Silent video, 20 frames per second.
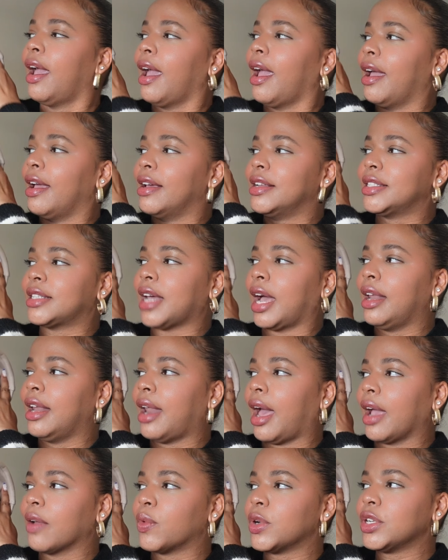And I
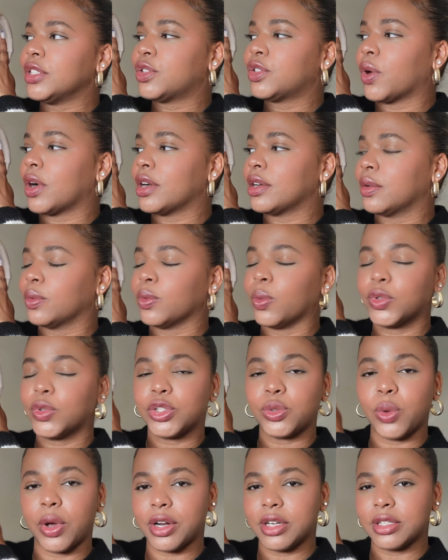like wearing
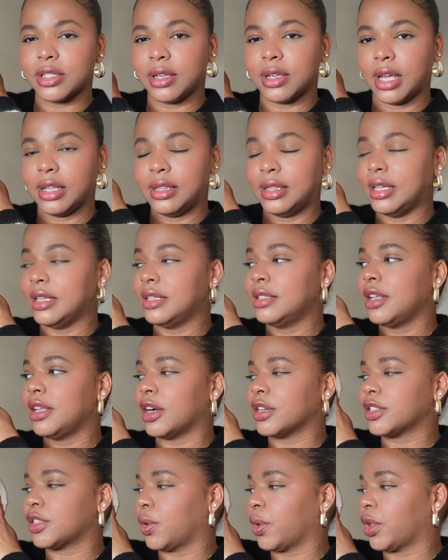sweaters like these.
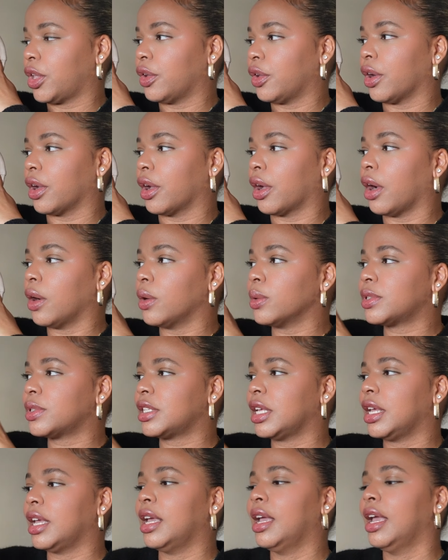They're so cute and
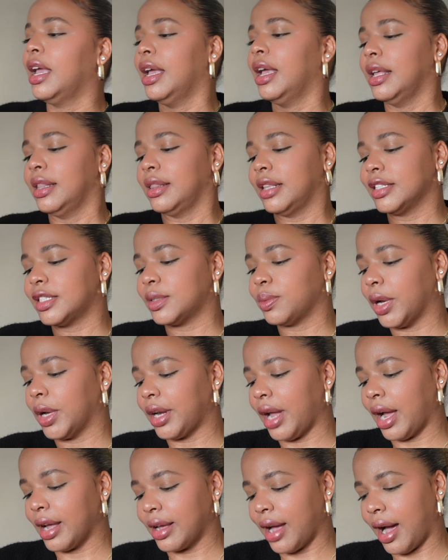cozy. This
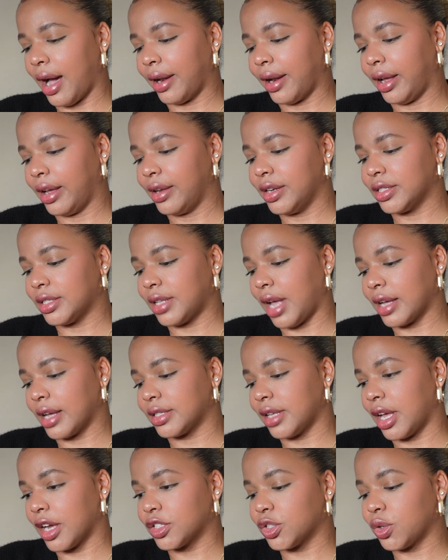one I got it in a
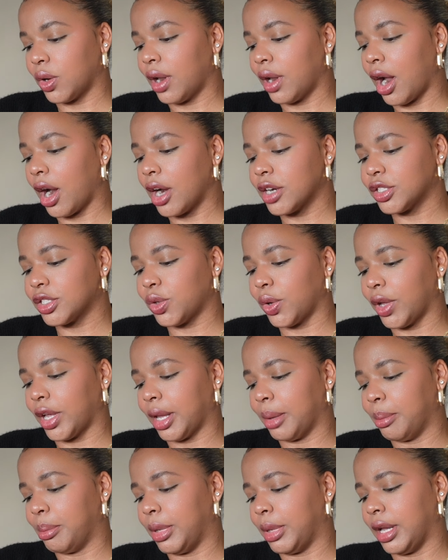size extra large, so it
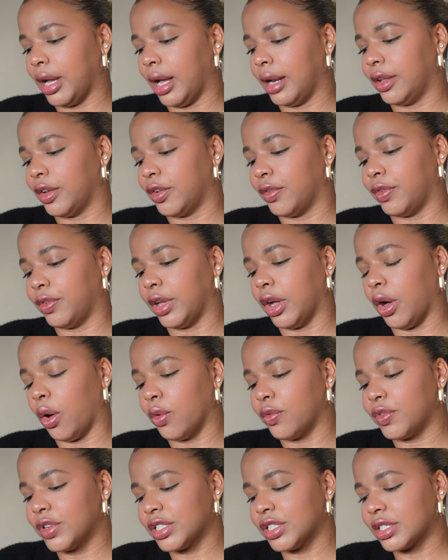can be a little bit
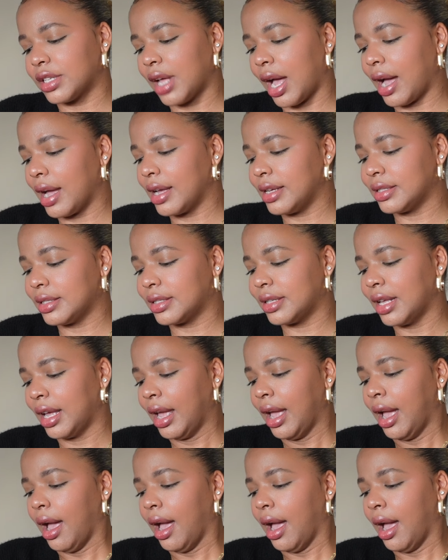oversized.